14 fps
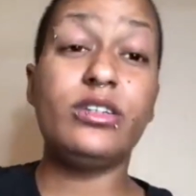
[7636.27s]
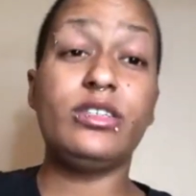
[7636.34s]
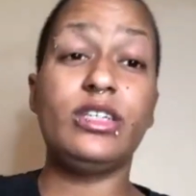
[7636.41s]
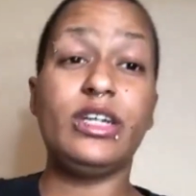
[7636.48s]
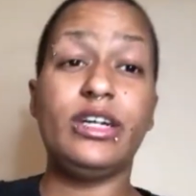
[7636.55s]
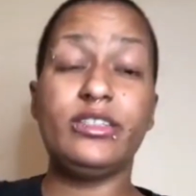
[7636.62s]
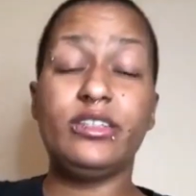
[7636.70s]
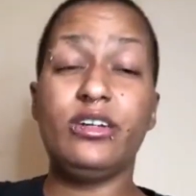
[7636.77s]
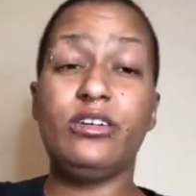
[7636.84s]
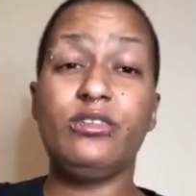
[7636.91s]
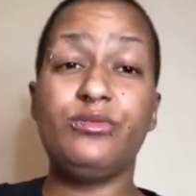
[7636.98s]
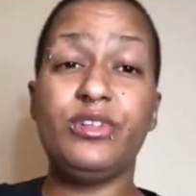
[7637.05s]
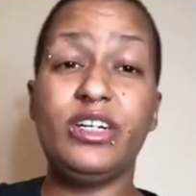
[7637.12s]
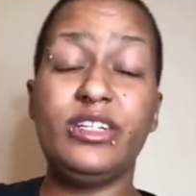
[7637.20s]
Yeah,
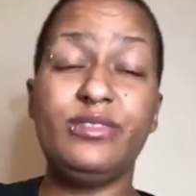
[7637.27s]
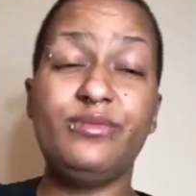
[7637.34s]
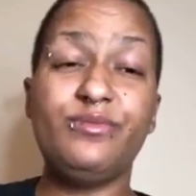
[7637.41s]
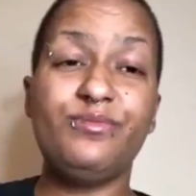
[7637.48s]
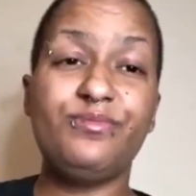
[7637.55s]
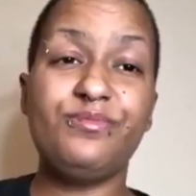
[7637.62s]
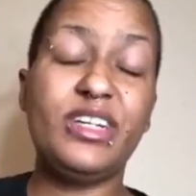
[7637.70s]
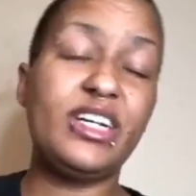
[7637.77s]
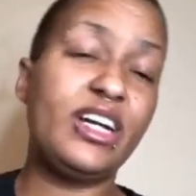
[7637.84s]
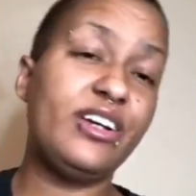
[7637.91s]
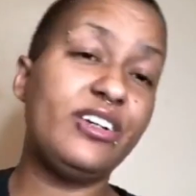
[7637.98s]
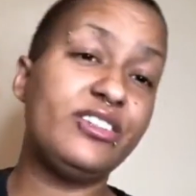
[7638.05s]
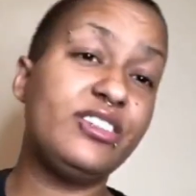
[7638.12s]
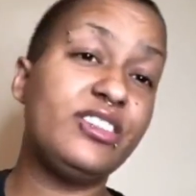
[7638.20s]
no, right?
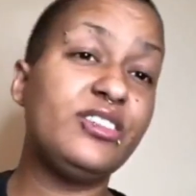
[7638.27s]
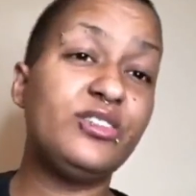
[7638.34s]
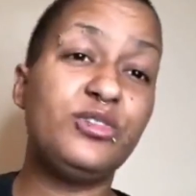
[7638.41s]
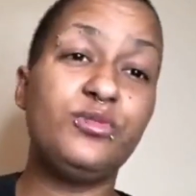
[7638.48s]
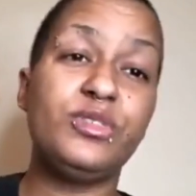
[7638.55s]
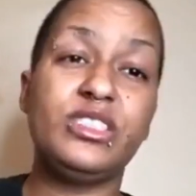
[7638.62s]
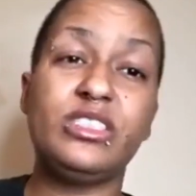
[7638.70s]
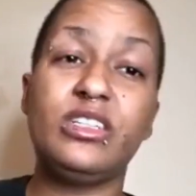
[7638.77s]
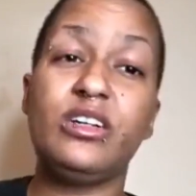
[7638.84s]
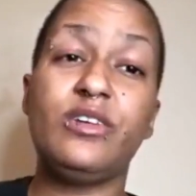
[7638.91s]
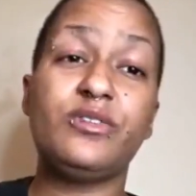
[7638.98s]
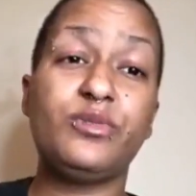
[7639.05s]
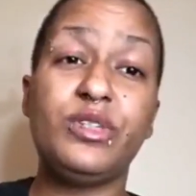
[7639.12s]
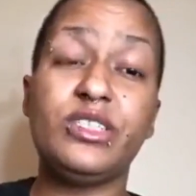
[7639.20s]
I guarantee you 2
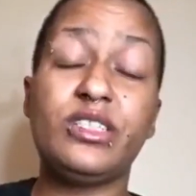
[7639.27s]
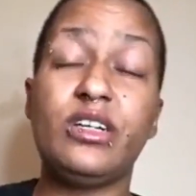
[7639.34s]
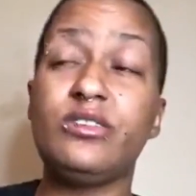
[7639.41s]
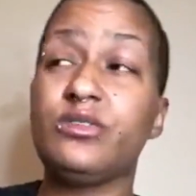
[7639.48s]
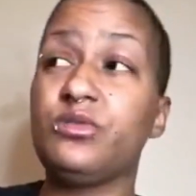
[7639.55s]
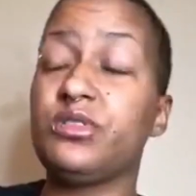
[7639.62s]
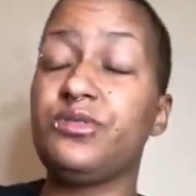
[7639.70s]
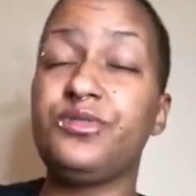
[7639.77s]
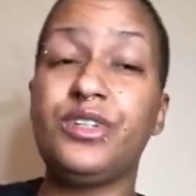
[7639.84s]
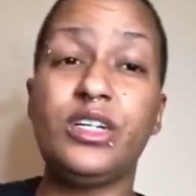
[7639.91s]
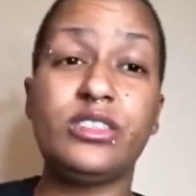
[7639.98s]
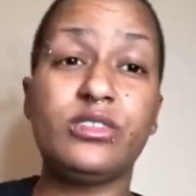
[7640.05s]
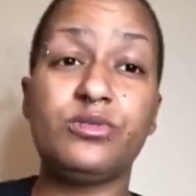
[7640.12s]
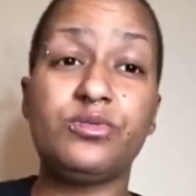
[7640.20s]
minutes later, because I don't know what
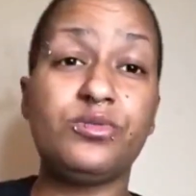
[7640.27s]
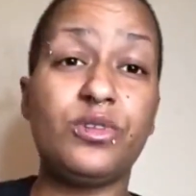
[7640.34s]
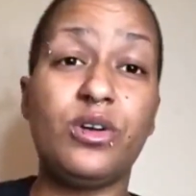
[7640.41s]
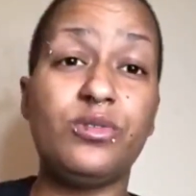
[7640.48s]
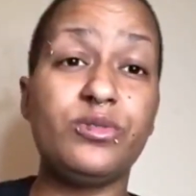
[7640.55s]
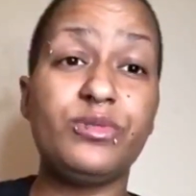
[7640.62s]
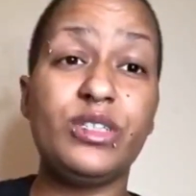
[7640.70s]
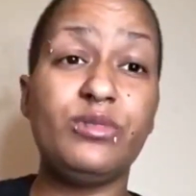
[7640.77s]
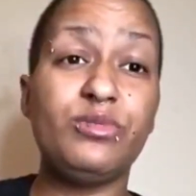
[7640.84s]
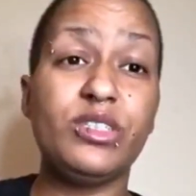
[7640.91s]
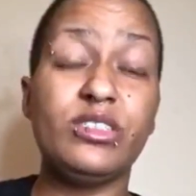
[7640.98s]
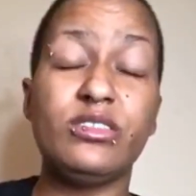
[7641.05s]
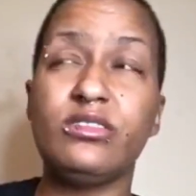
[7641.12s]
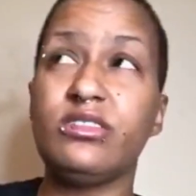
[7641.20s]
the fuck's wrong with
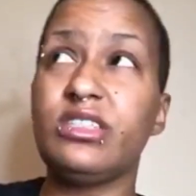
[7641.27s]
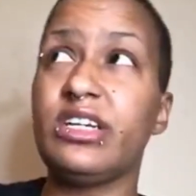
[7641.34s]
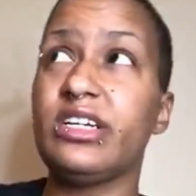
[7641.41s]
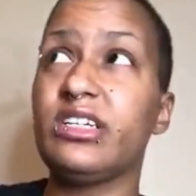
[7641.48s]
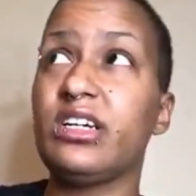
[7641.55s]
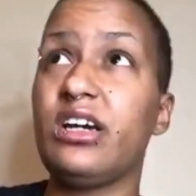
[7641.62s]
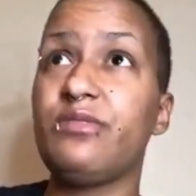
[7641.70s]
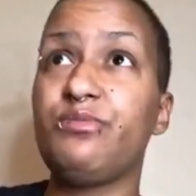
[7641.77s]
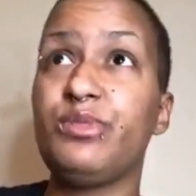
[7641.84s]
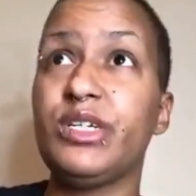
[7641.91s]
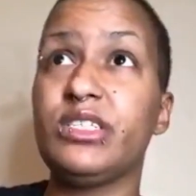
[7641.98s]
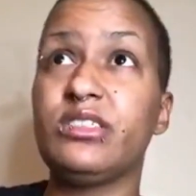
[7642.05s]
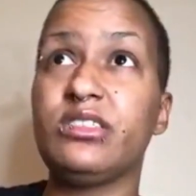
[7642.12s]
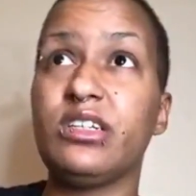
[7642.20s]
me, but, like, I
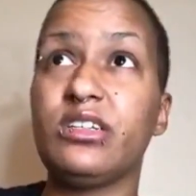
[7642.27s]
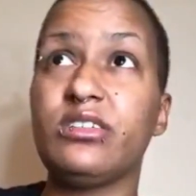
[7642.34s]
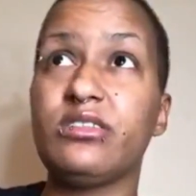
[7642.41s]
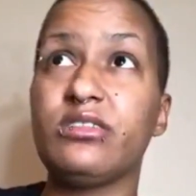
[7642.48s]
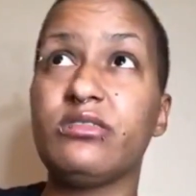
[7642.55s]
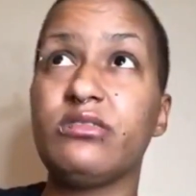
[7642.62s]
pissed, like,